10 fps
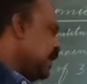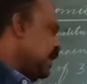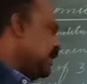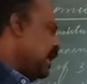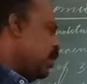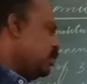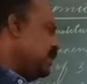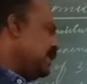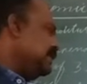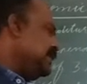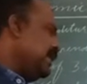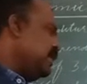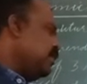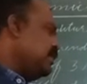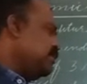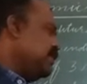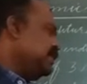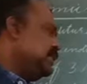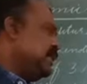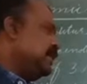and how the national income is
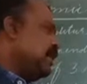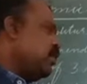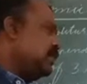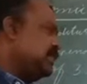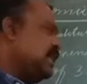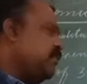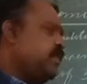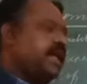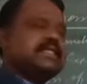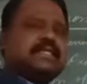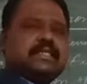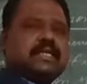measured at the constant price